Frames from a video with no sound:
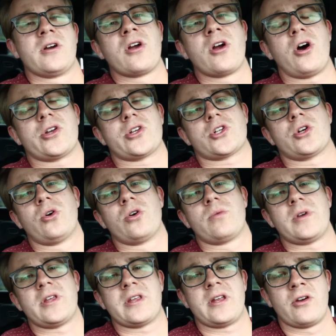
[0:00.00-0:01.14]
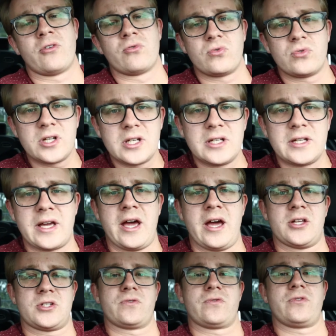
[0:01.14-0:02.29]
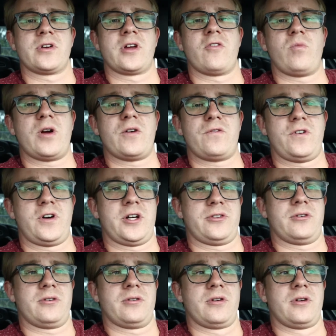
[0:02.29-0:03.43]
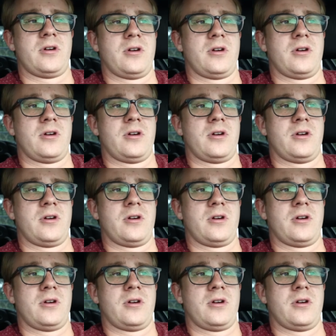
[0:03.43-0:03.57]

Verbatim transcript: God showed me that I really had to forgive my father,